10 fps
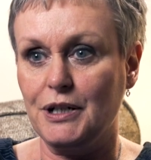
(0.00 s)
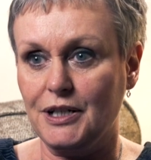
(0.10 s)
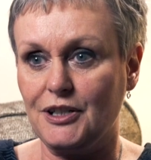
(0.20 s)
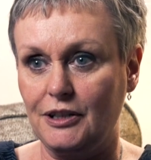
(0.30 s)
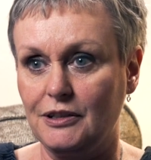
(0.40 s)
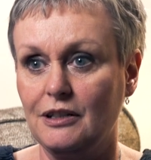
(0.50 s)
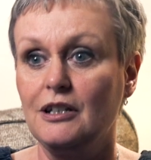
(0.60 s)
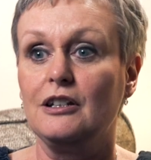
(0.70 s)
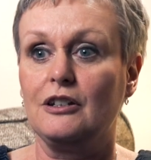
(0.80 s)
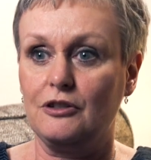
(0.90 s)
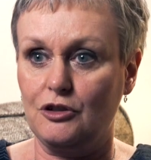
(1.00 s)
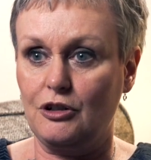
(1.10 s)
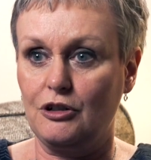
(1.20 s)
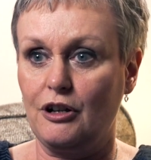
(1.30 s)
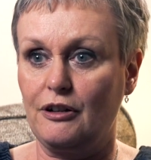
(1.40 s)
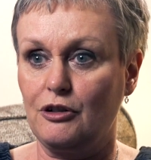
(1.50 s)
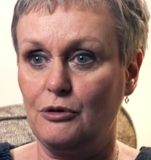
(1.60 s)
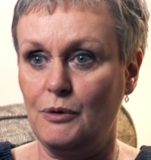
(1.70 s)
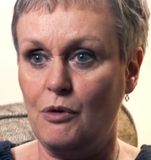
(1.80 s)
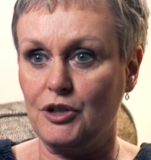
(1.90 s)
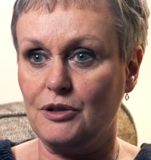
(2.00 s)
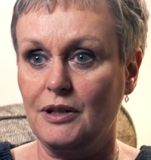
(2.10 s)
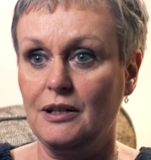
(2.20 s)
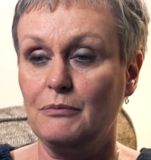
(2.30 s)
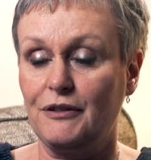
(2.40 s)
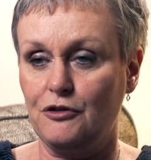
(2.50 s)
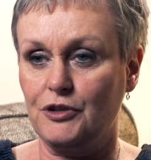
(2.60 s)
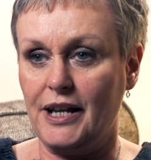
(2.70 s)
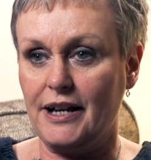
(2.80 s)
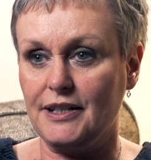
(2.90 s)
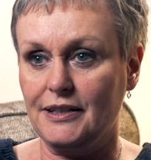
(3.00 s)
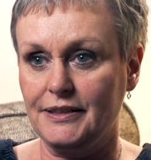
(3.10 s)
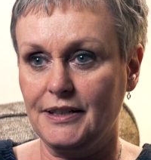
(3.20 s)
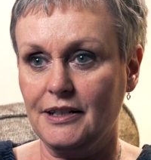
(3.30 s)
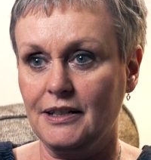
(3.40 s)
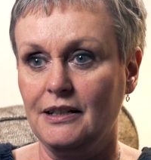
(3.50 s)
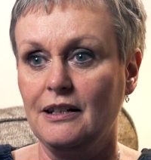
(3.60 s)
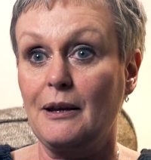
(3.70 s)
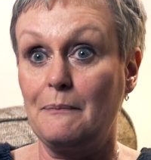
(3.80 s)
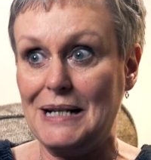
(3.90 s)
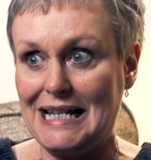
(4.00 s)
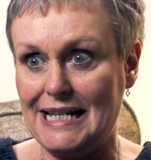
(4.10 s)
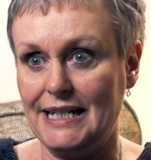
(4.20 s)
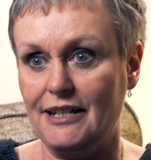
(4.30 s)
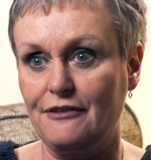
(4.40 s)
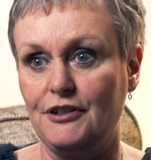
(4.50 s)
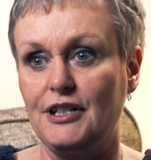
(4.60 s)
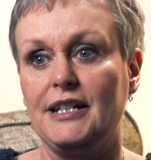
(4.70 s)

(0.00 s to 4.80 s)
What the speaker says: person than who he was before the accident. Completely different.